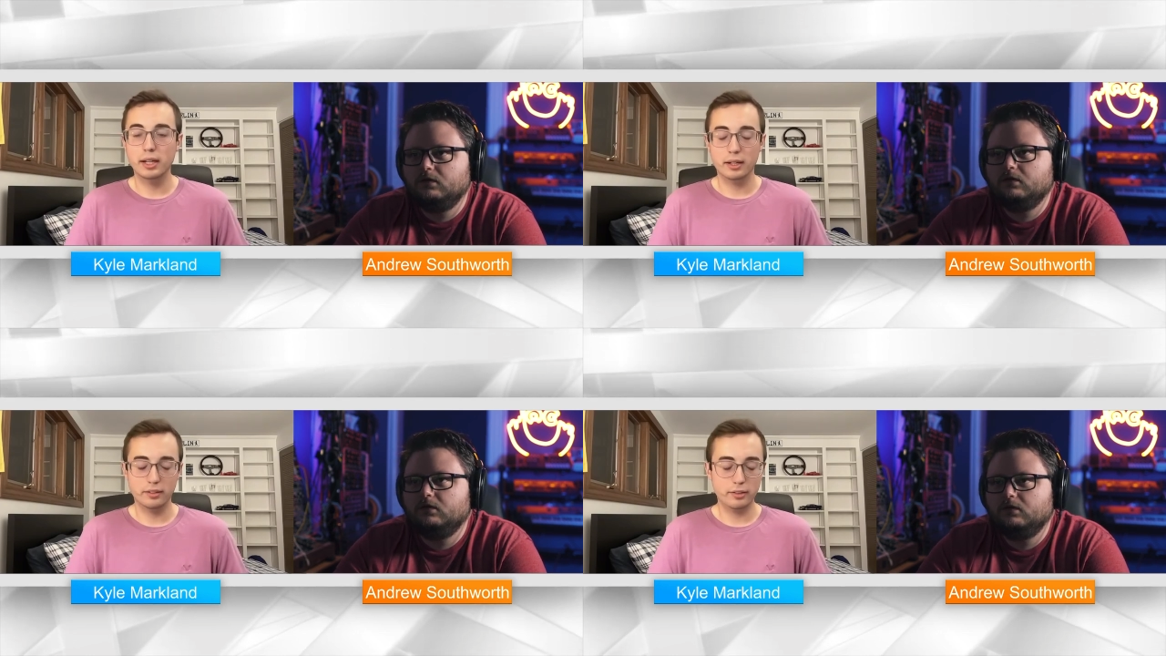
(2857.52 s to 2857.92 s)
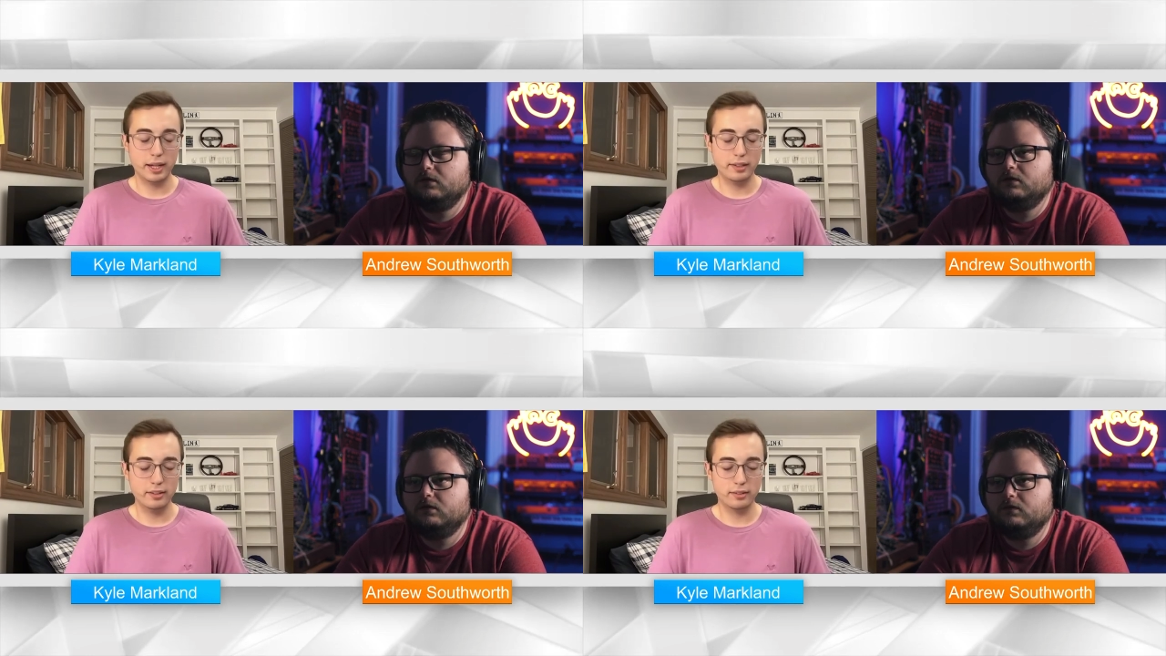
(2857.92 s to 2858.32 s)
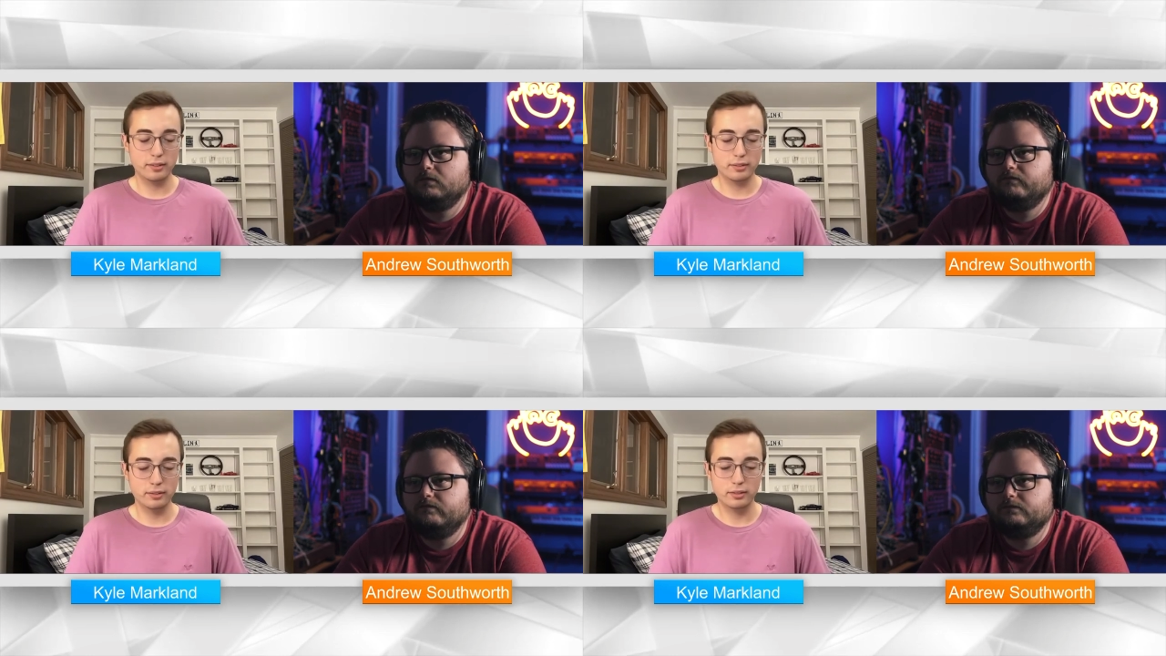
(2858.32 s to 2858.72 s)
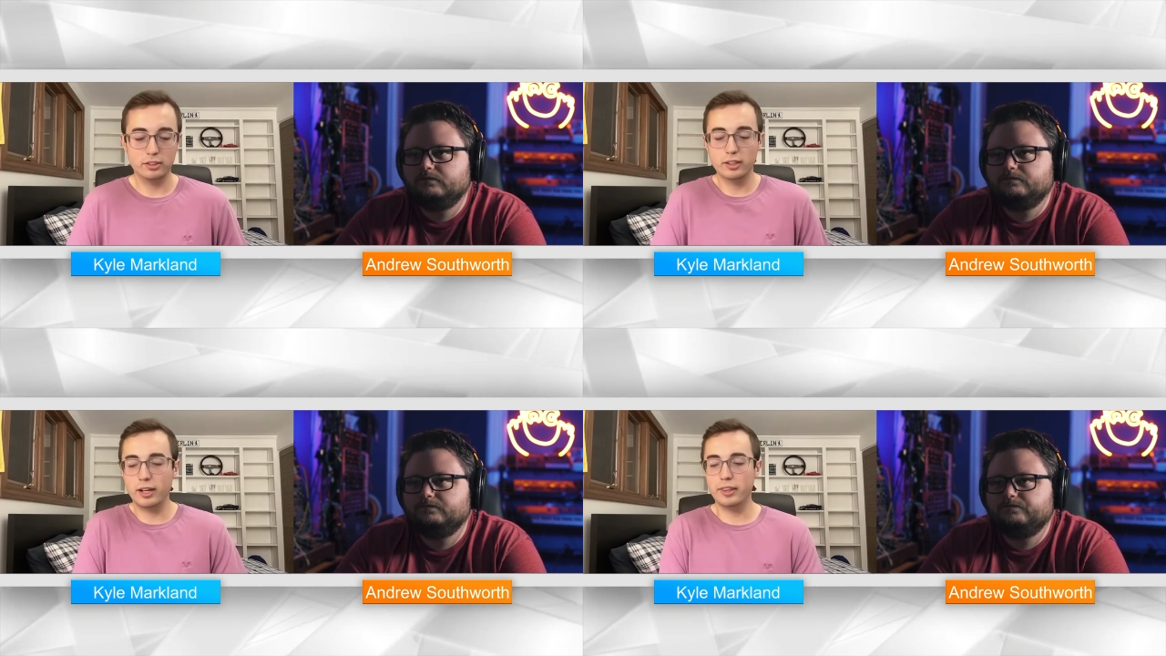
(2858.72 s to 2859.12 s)
Speaker 1: Yeah, so that's
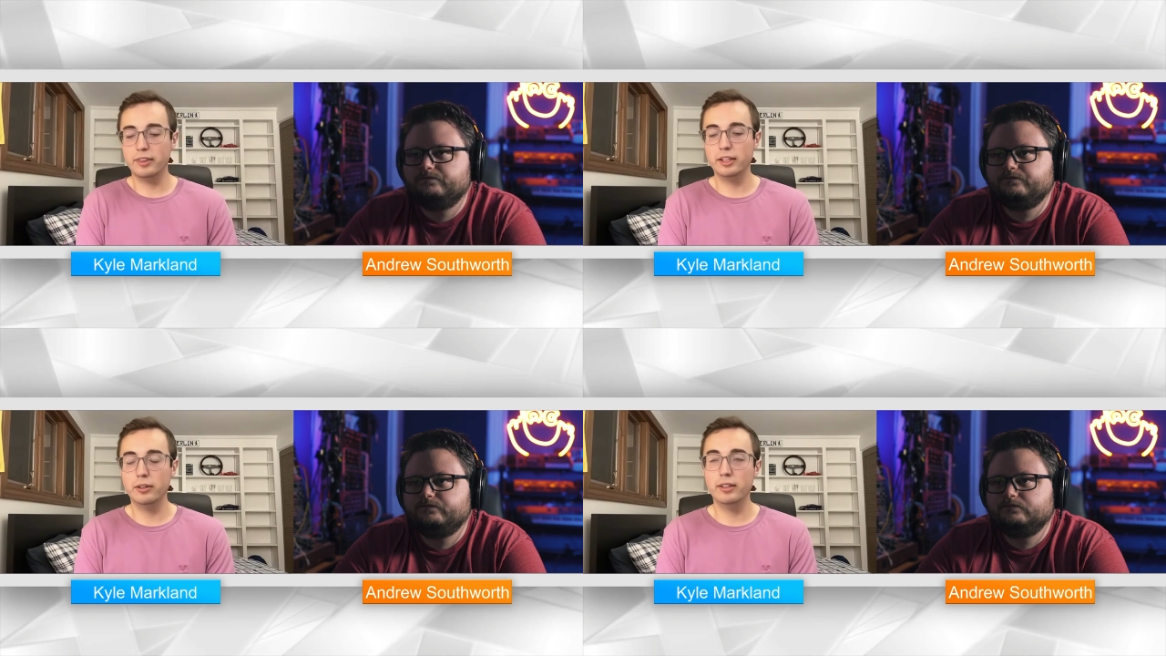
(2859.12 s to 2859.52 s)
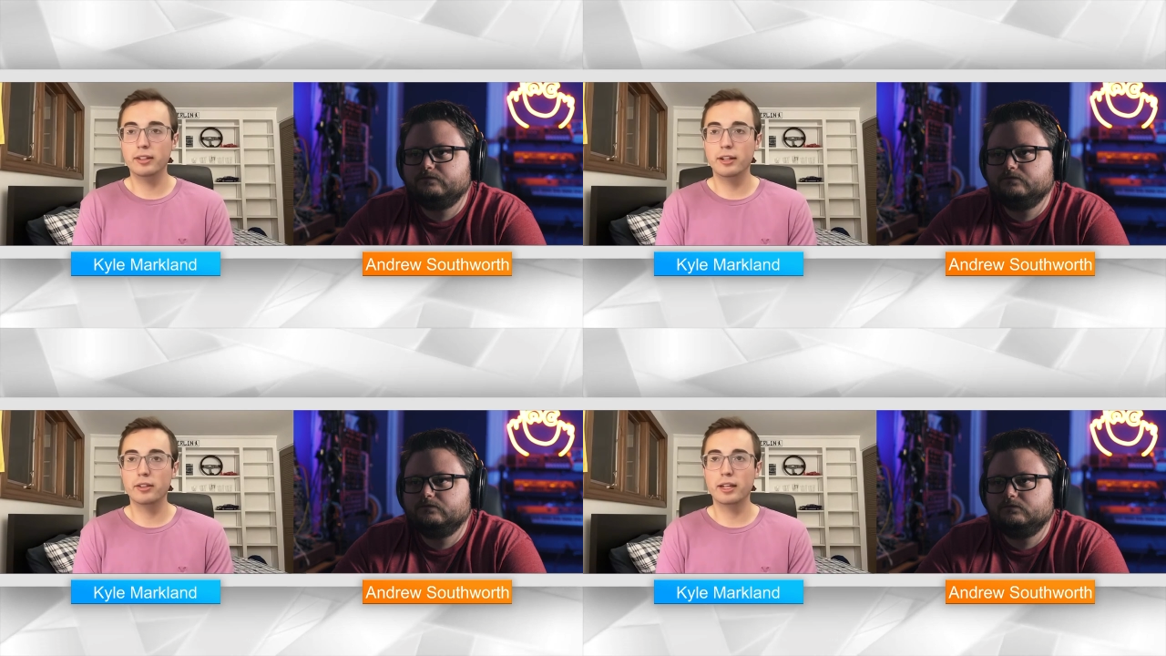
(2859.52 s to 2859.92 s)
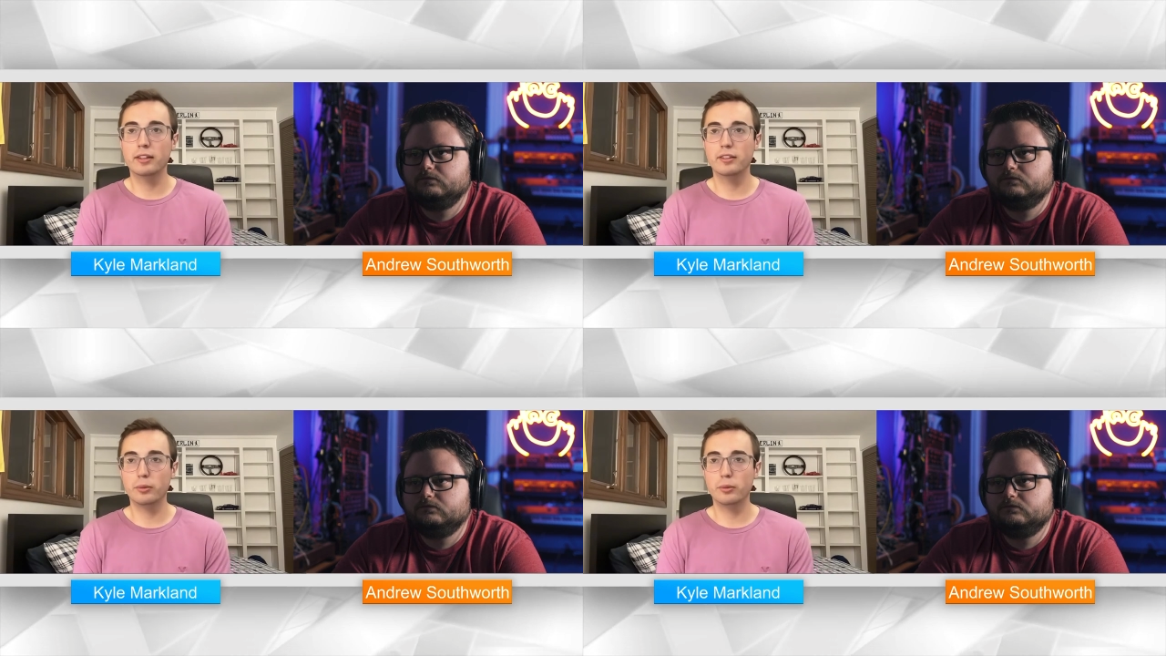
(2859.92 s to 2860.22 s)
I think you hit the nail on the head.